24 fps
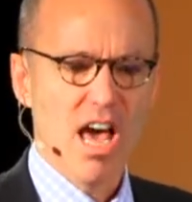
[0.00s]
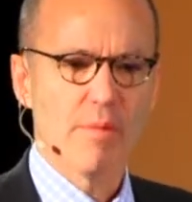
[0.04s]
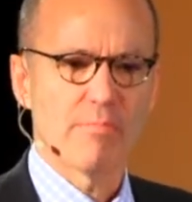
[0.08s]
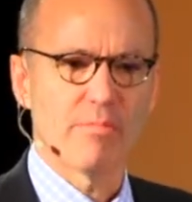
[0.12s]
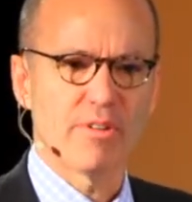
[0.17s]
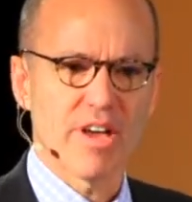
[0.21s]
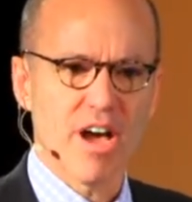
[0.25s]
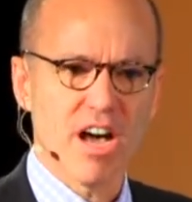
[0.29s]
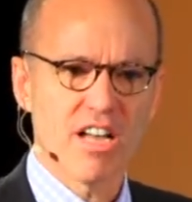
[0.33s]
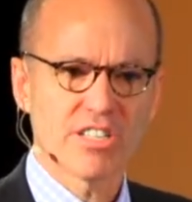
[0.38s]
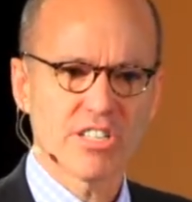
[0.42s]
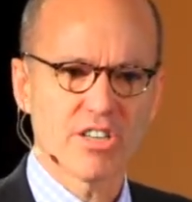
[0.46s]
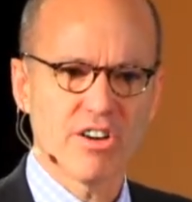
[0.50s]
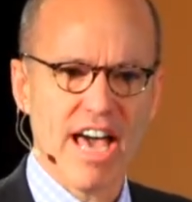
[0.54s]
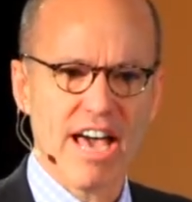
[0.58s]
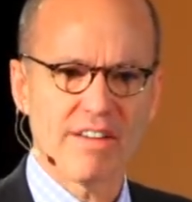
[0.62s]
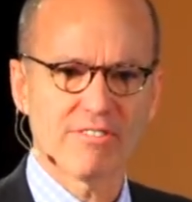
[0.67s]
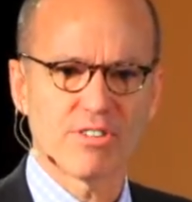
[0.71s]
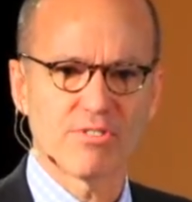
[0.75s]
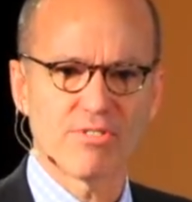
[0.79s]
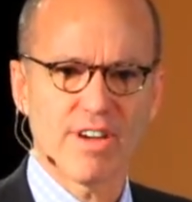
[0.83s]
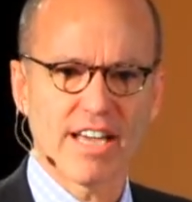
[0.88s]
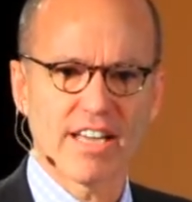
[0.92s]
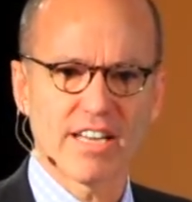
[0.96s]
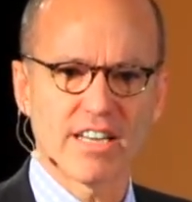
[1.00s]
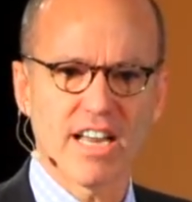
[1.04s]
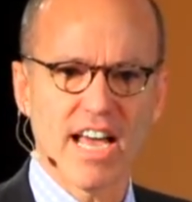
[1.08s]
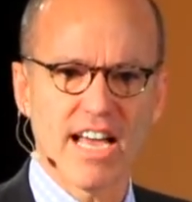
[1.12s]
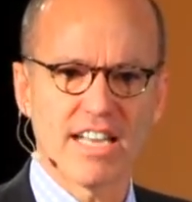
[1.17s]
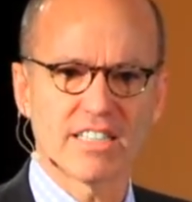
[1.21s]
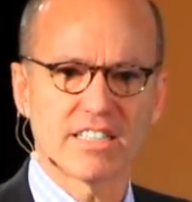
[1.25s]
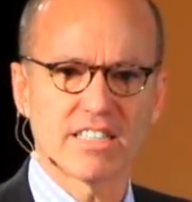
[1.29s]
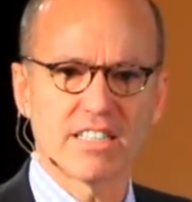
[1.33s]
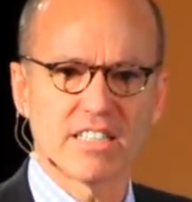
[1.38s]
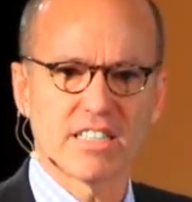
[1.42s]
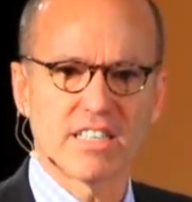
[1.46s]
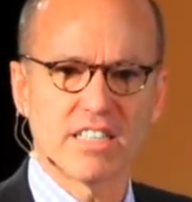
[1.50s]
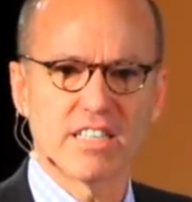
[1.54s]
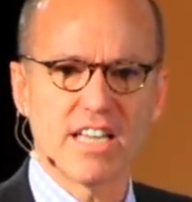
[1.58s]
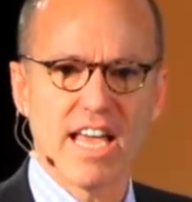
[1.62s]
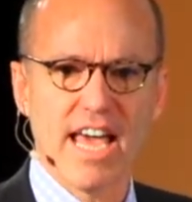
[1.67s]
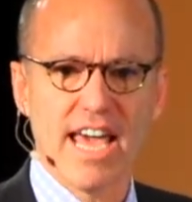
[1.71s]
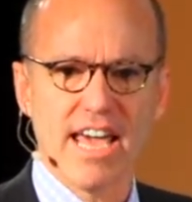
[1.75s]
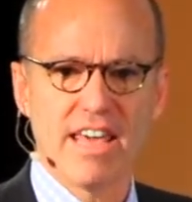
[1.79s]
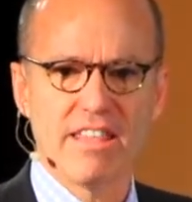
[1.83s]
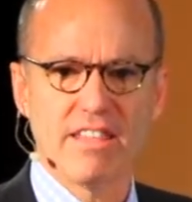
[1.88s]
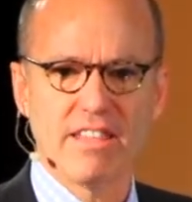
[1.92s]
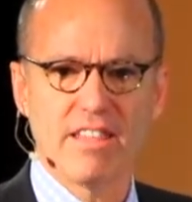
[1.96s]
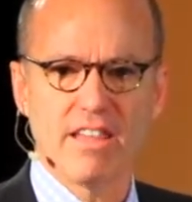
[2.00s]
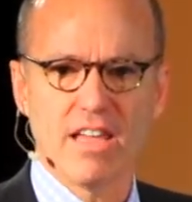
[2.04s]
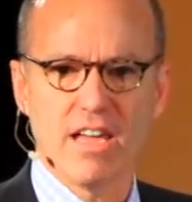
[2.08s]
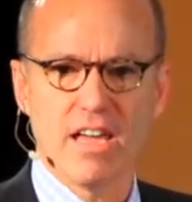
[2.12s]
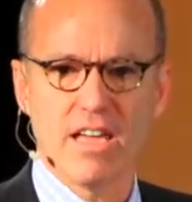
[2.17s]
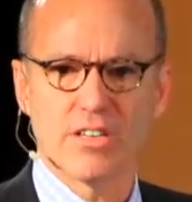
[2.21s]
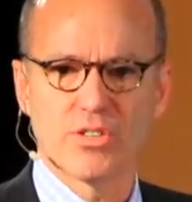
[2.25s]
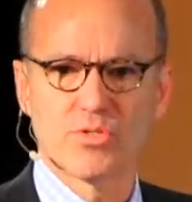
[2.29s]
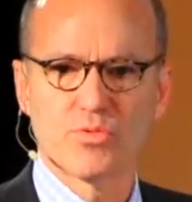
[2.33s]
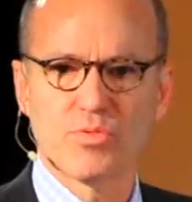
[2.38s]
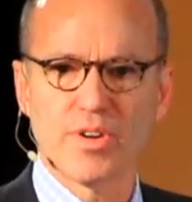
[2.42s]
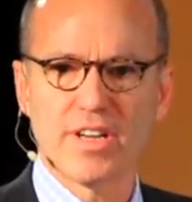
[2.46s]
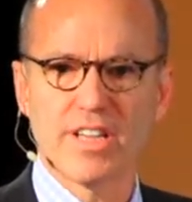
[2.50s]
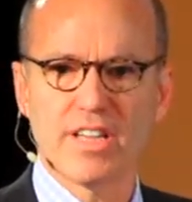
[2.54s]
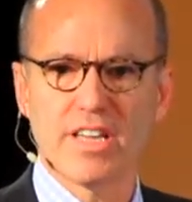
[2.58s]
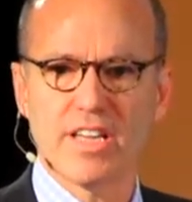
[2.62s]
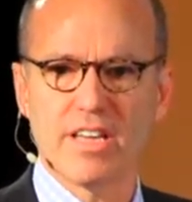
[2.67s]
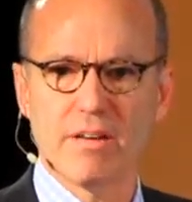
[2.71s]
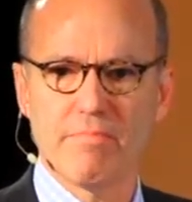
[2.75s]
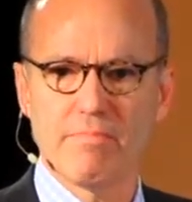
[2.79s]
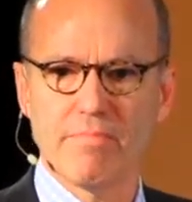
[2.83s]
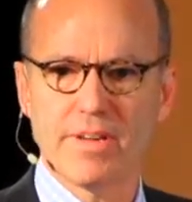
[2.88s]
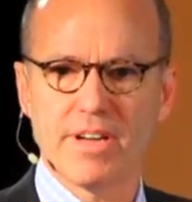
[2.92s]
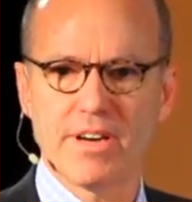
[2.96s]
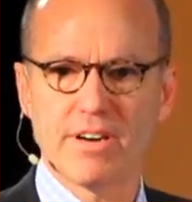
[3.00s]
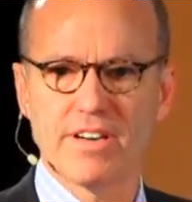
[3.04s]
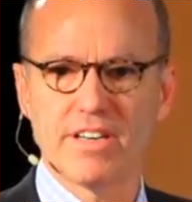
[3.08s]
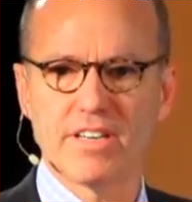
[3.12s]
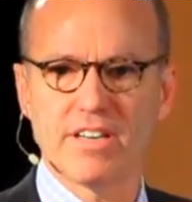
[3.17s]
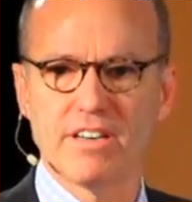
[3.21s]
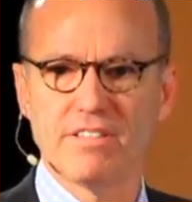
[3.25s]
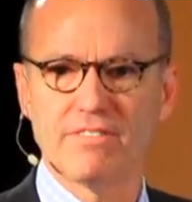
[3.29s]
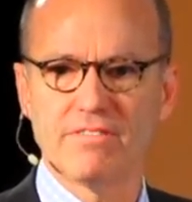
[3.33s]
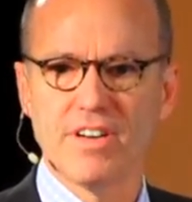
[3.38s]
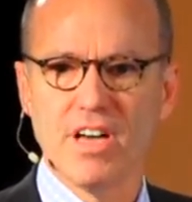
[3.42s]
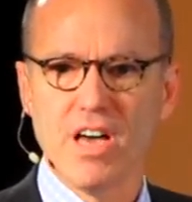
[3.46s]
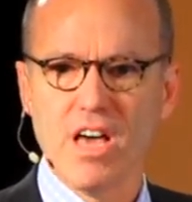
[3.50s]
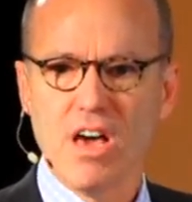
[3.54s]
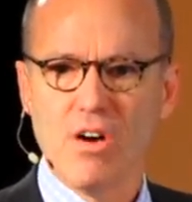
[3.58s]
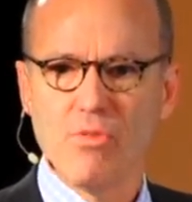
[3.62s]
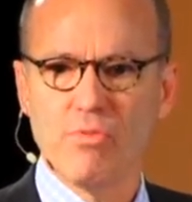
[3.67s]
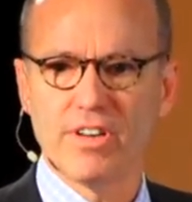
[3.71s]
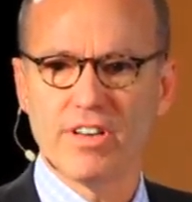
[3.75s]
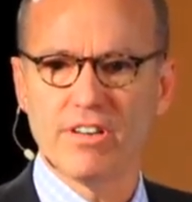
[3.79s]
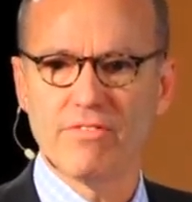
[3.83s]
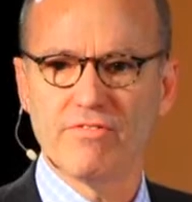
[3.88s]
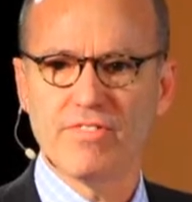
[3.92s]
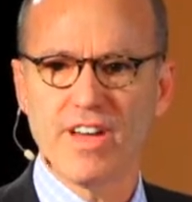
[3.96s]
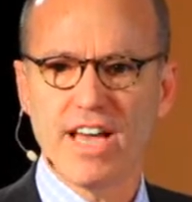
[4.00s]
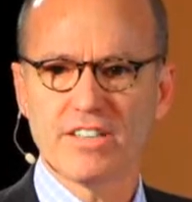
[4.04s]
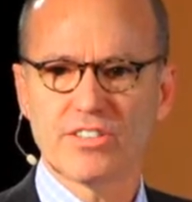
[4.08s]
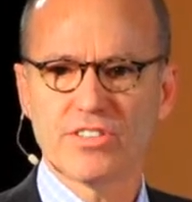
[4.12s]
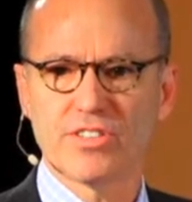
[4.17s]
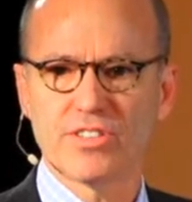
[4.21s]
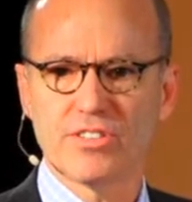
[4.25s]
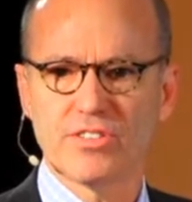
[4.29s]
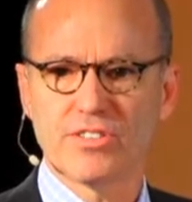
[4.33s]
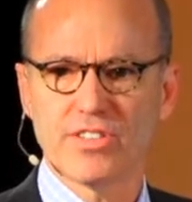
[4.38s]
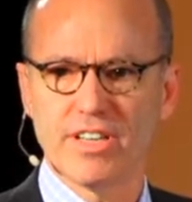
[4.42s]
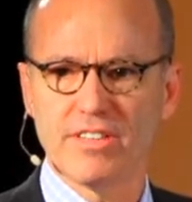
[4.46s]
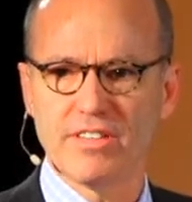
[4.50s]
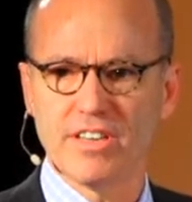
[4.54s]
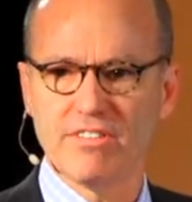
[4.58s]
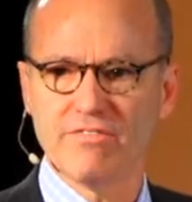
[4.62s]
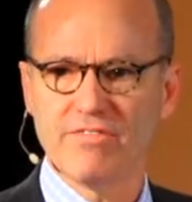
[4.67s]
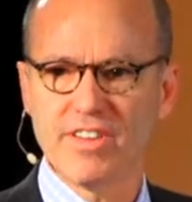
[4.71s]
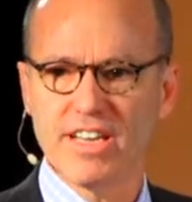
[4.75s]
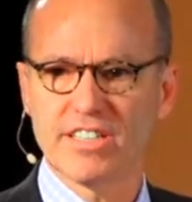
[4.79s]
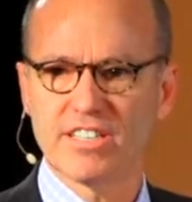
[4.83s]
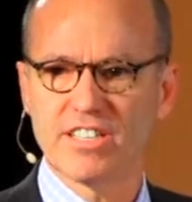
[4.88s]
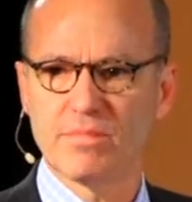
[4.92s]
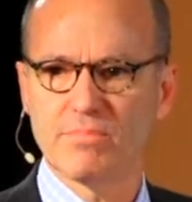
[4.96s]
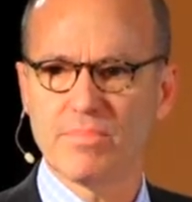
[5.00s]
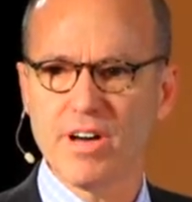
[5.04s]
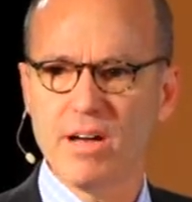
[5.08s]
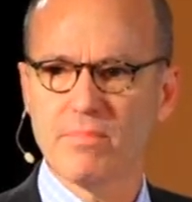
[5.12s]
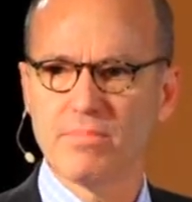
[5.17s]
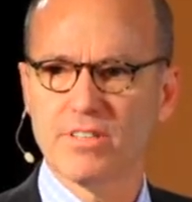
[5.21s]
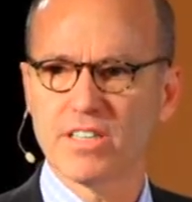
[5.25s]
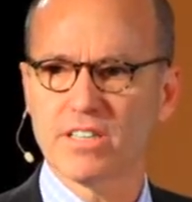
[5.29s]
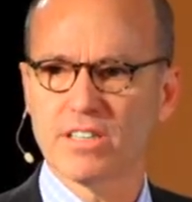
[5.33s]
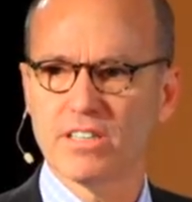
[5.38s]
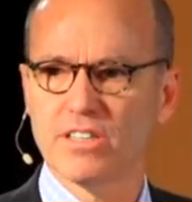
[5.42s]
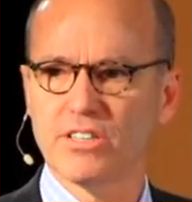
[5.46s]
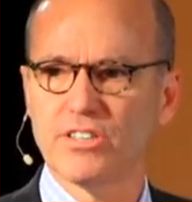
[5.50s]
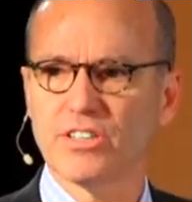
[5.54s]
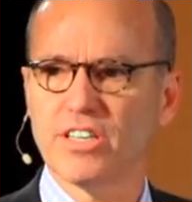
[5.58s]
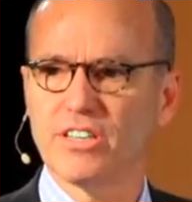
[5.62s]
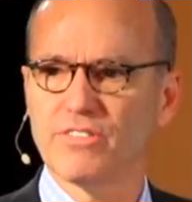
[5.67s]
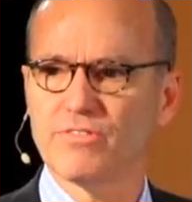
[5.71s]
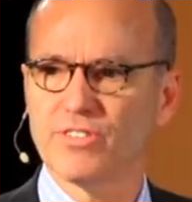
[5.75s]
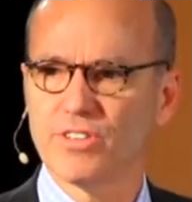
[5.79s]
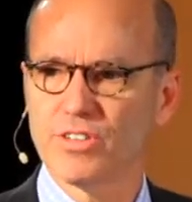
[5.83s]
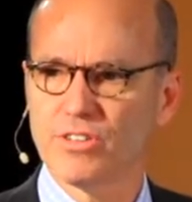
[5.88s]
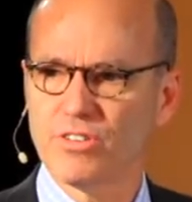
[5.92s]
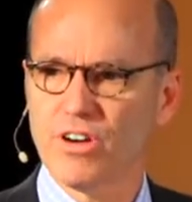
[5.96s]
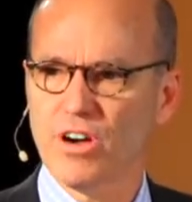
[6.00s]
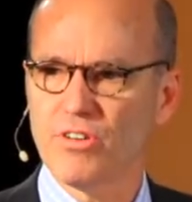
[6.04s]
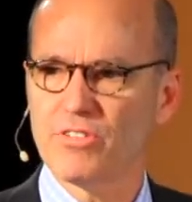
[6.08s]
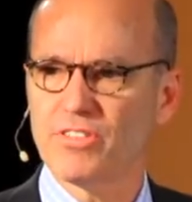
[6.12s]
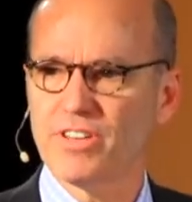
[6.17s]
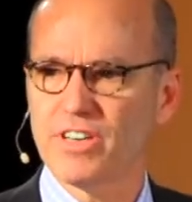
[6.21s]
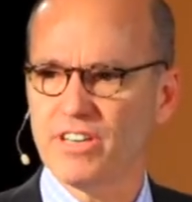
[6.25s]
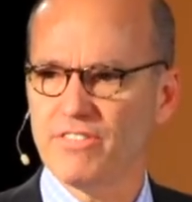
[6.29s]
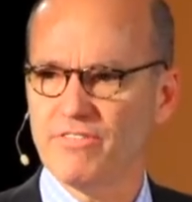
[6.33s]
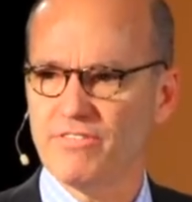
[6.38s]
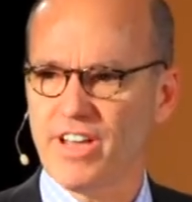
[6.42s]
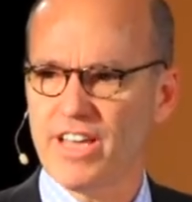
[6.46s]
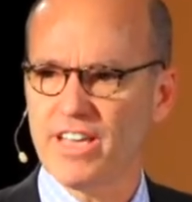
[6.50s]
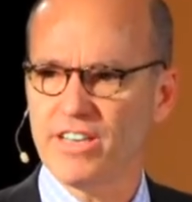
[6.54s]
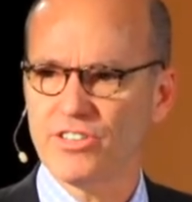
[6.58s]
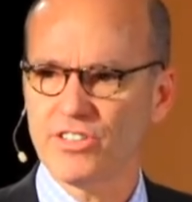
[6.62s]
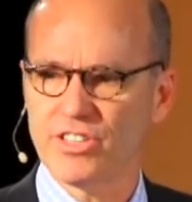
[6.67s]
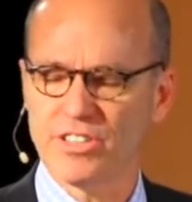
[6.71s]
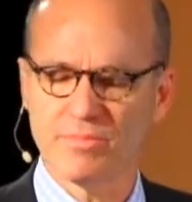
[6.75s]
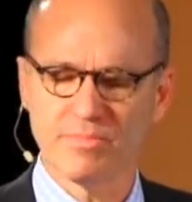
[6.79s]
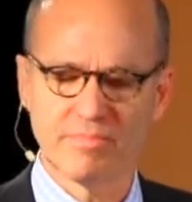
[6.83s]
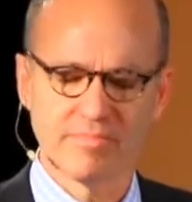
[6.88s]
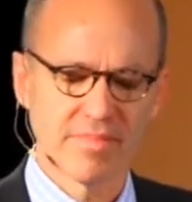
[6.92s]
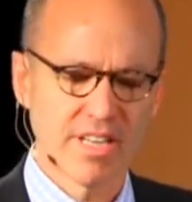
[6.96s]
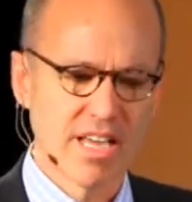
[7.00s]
We also have to recognize that today is really a period of when investors and the investing public are looking for growth and innovation.